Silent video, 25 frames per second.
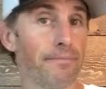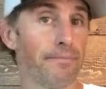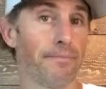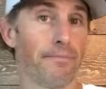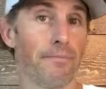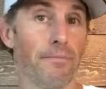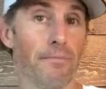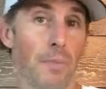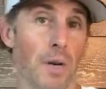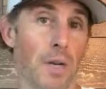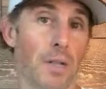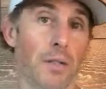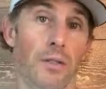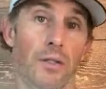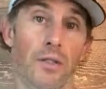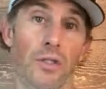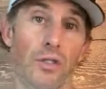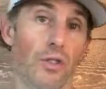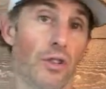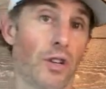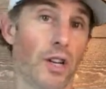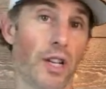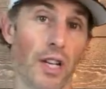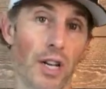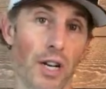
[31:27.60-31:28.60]
months
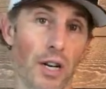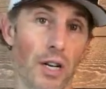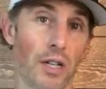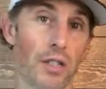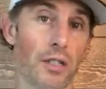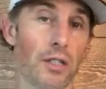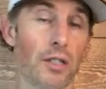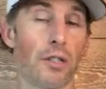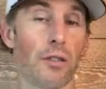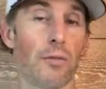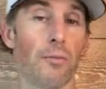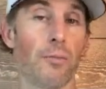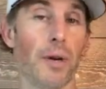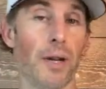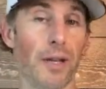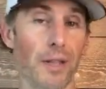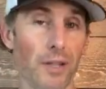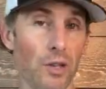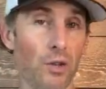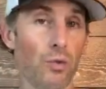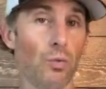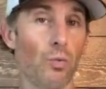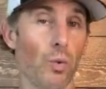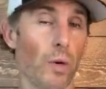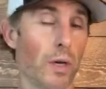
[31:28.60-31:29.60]
or years, but
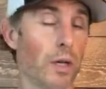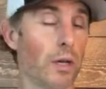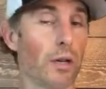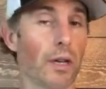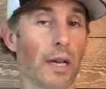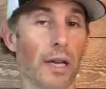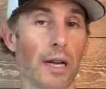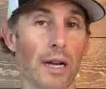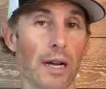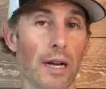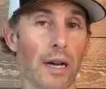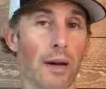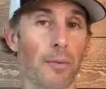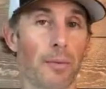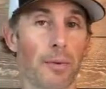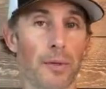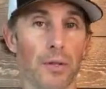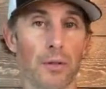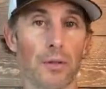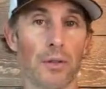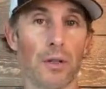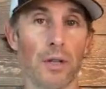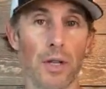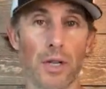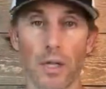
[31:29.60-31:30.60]
you will get an
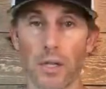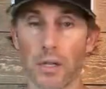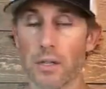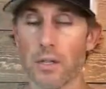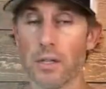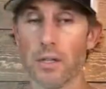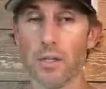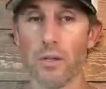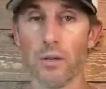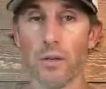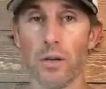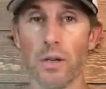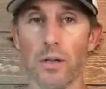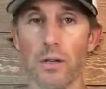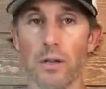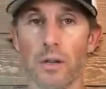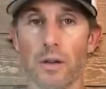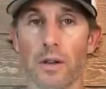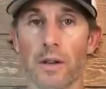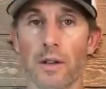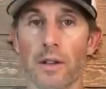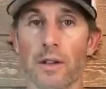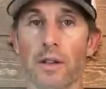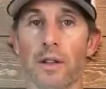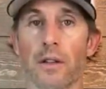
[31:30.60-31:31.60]
opportunity to do it.
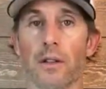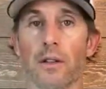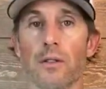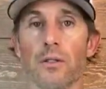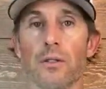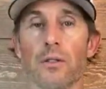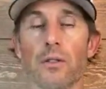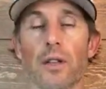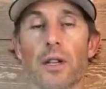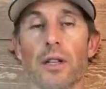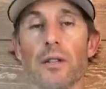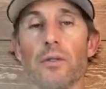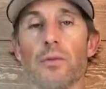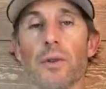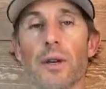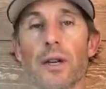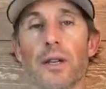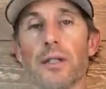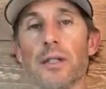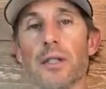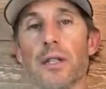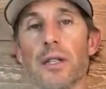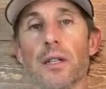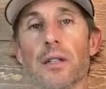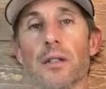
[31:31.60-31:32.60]
So that's why I
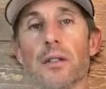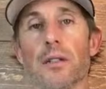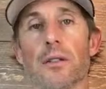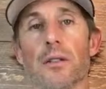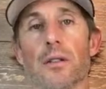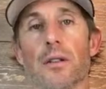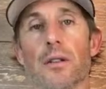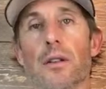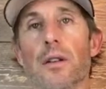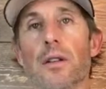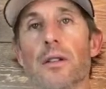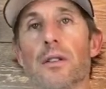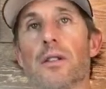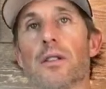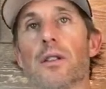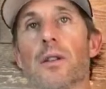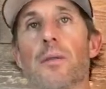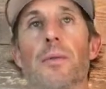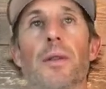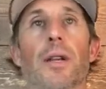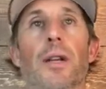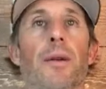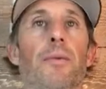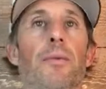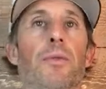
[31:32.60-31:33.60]
say it's
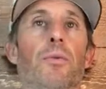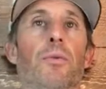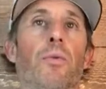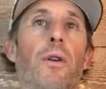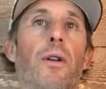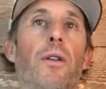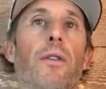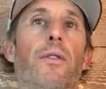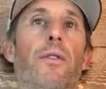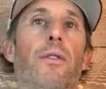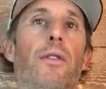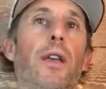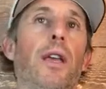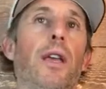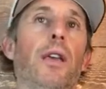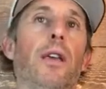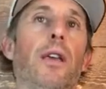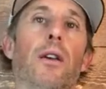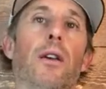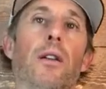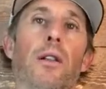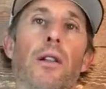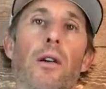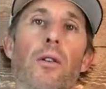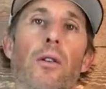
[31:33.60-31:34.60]
sometimes worth taking
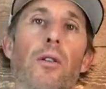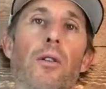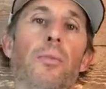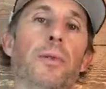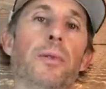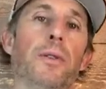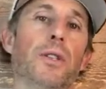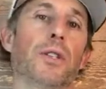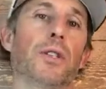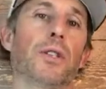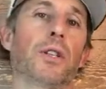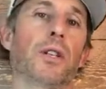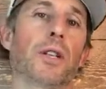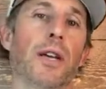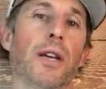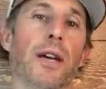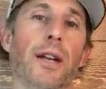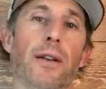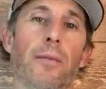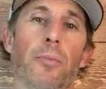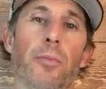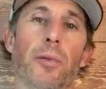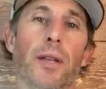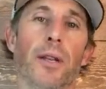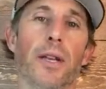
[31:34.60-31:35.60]
a lower position at a
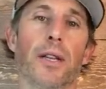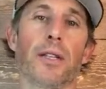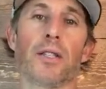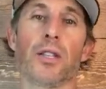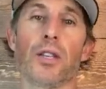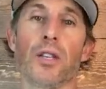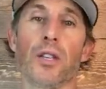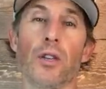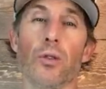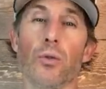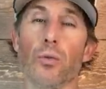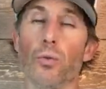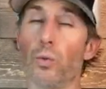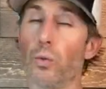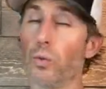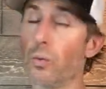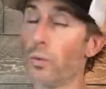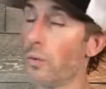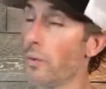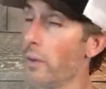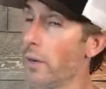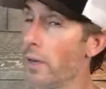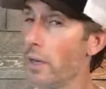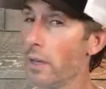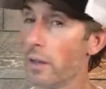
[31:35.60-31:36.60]
place that you
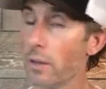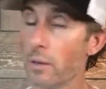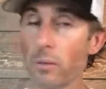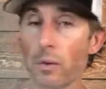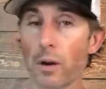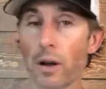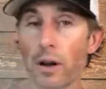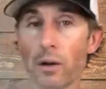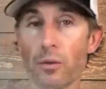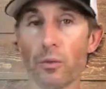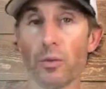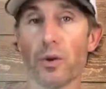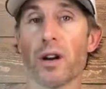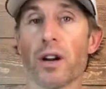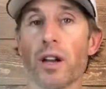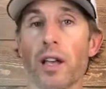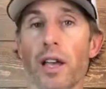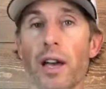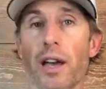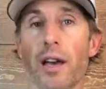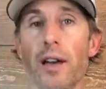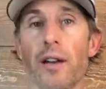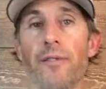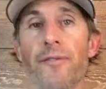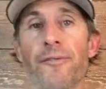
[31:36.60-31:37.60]
really want to work
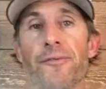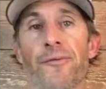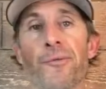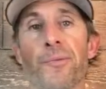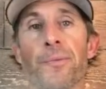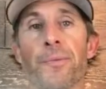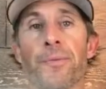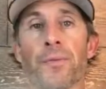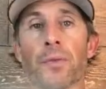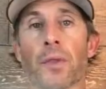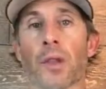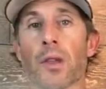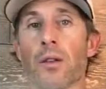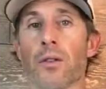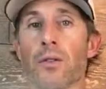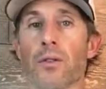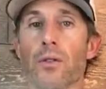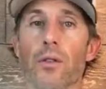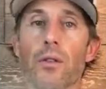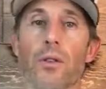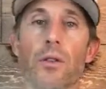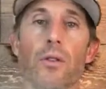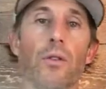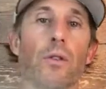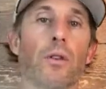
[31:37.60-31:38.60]
at, so
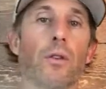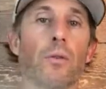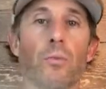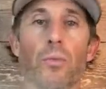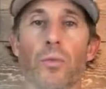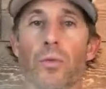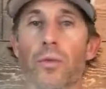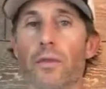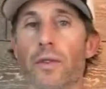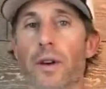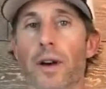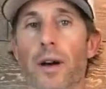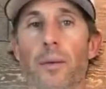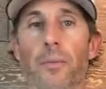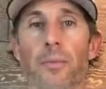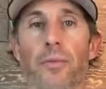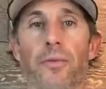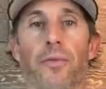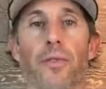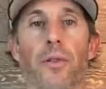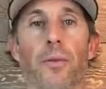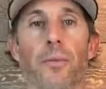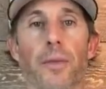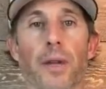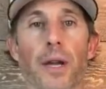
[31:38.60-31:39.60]
that you can move up
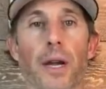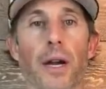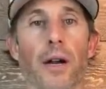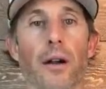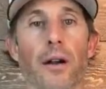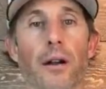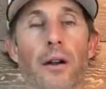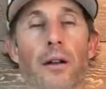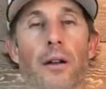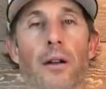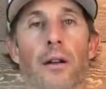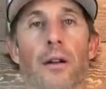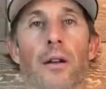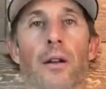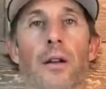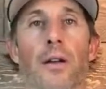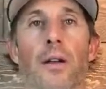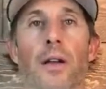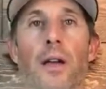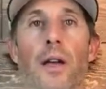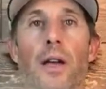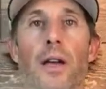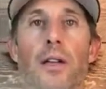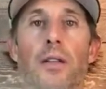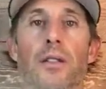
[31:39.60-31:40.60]
from there,
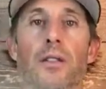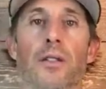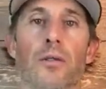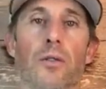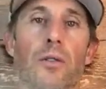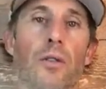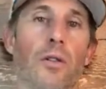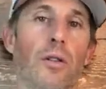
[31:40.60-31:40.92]
as